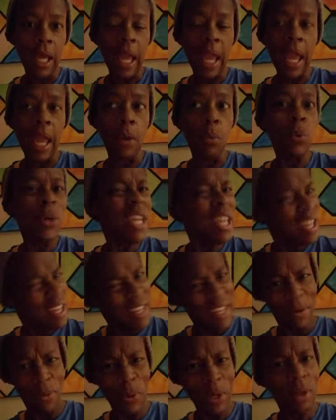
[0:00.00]
and we
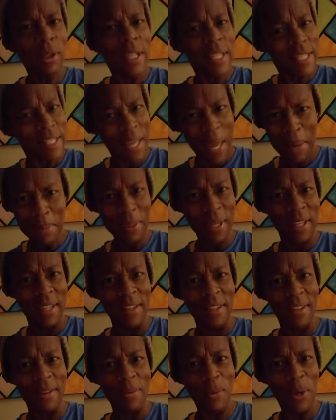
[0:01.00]
we'll accept it.